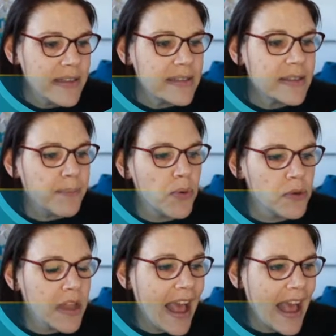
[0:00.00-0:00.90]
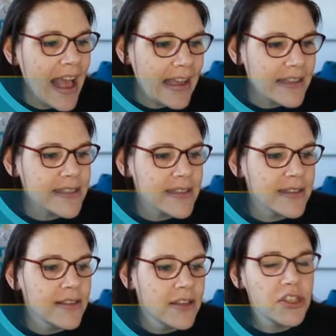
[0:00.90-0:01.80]
board has
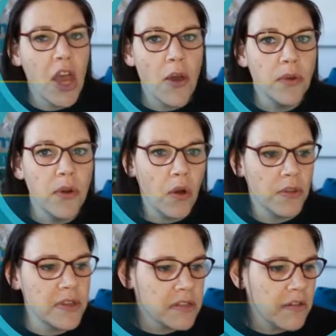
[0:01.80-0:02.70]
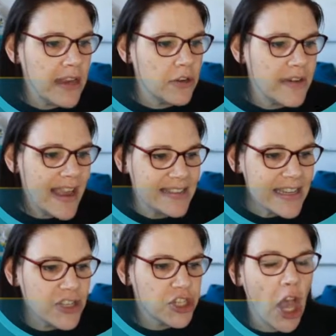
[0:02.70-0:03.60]
shown on the screen, or it
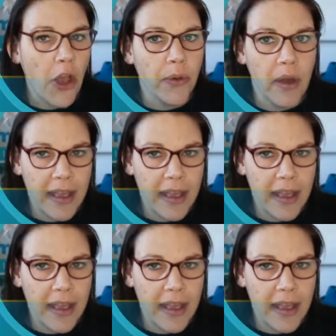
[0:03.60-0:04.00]
did show.